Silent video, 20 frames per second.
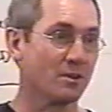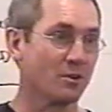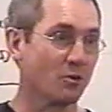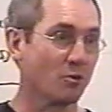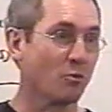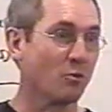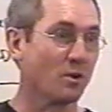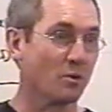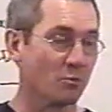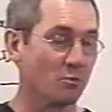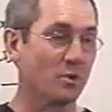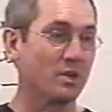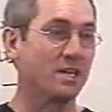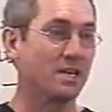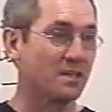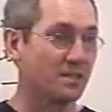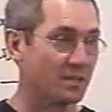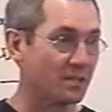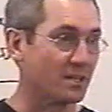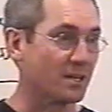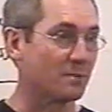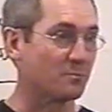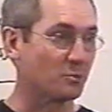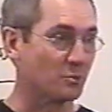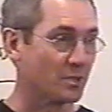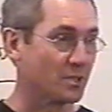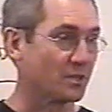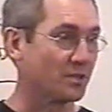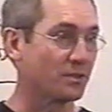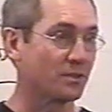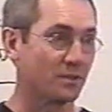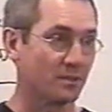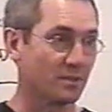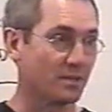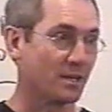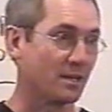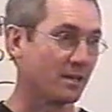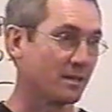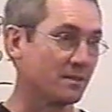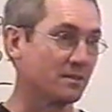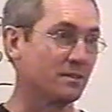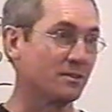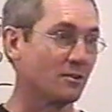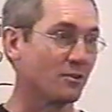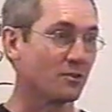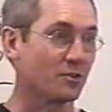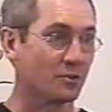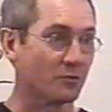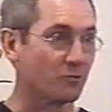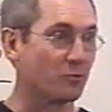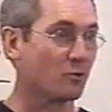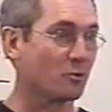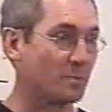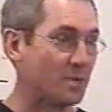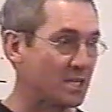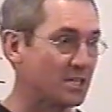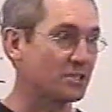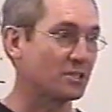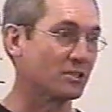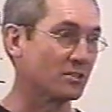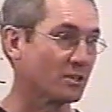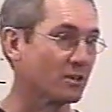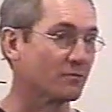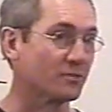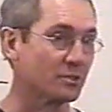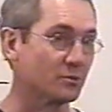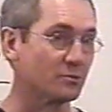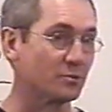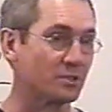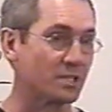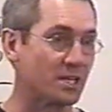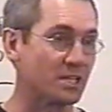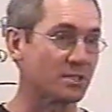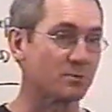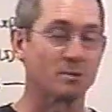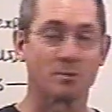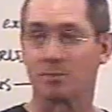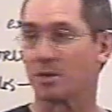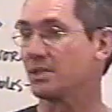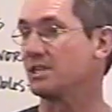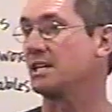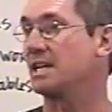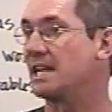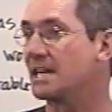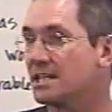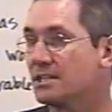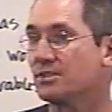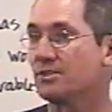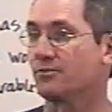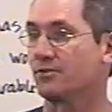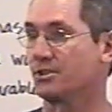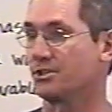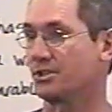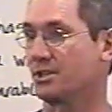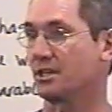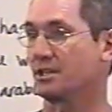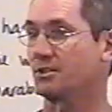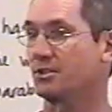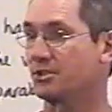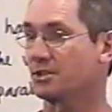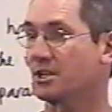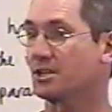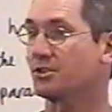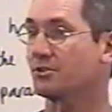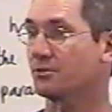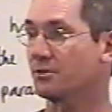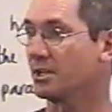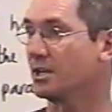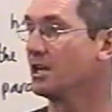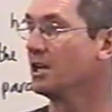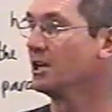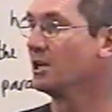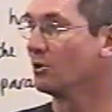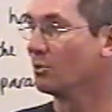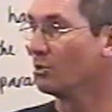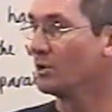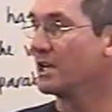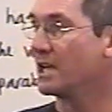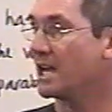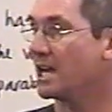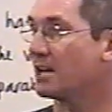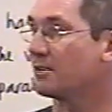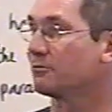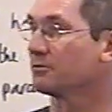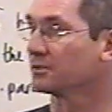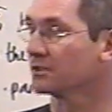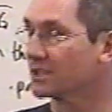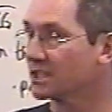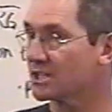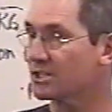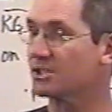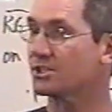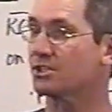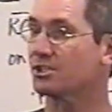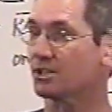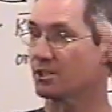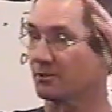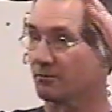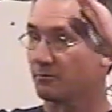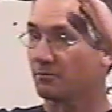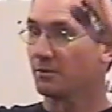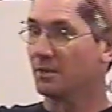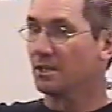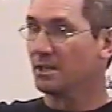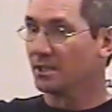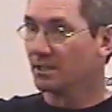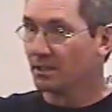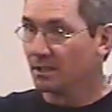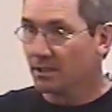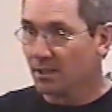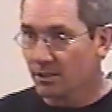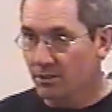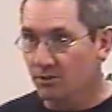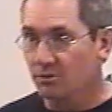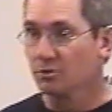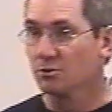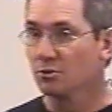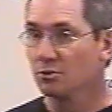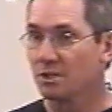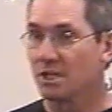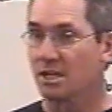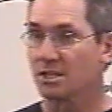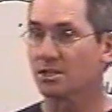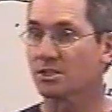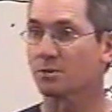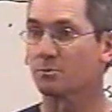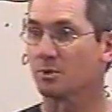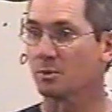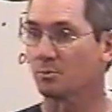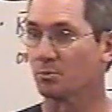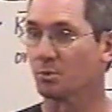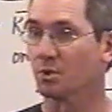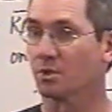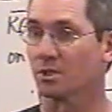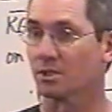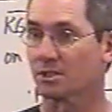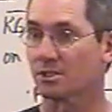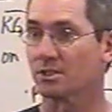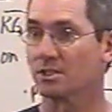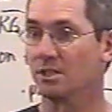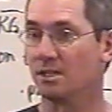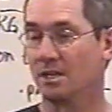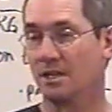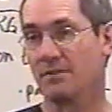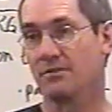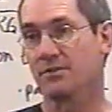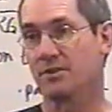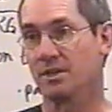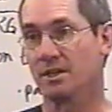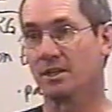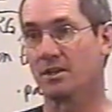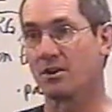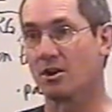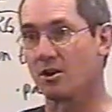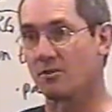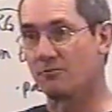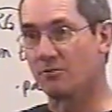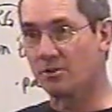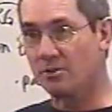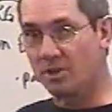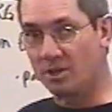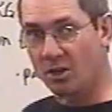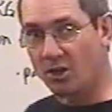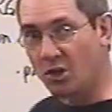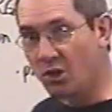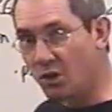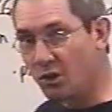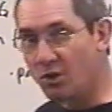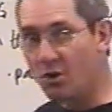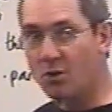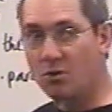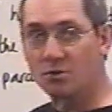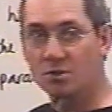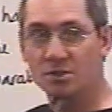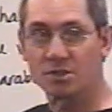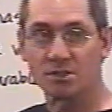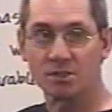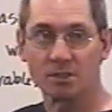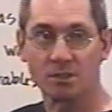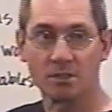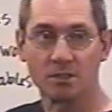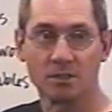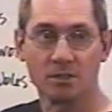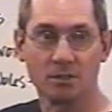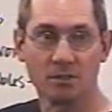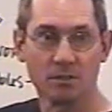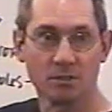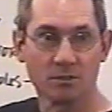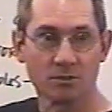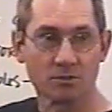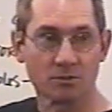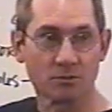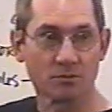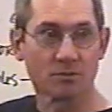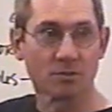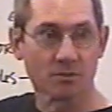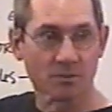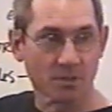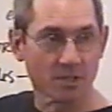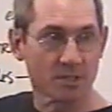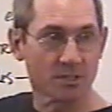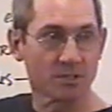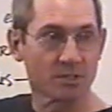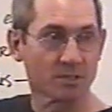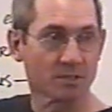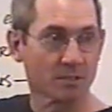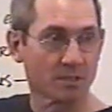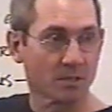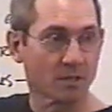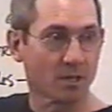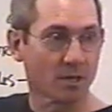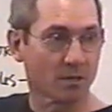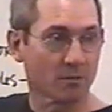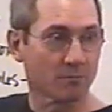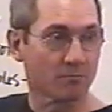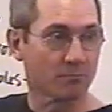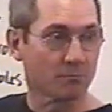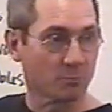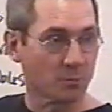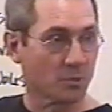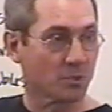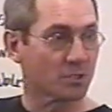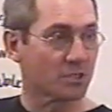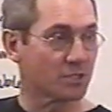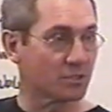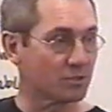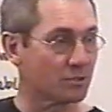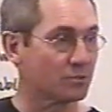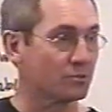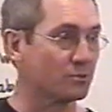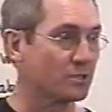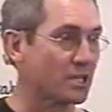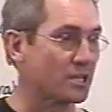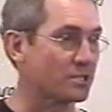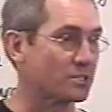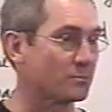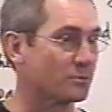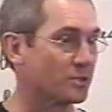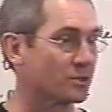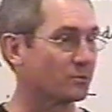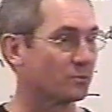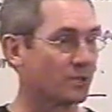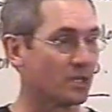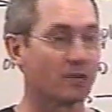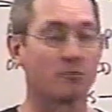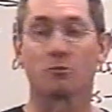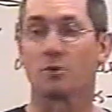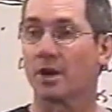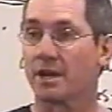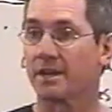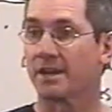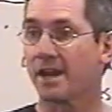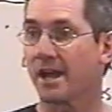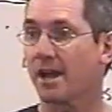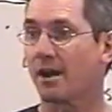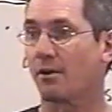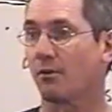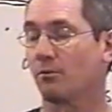what we ended up with, uh, you know, the formation of the New Testament. By the end of the second century, we have lists of New Testament books that are very close to the list of books in the New Testament that we have right now.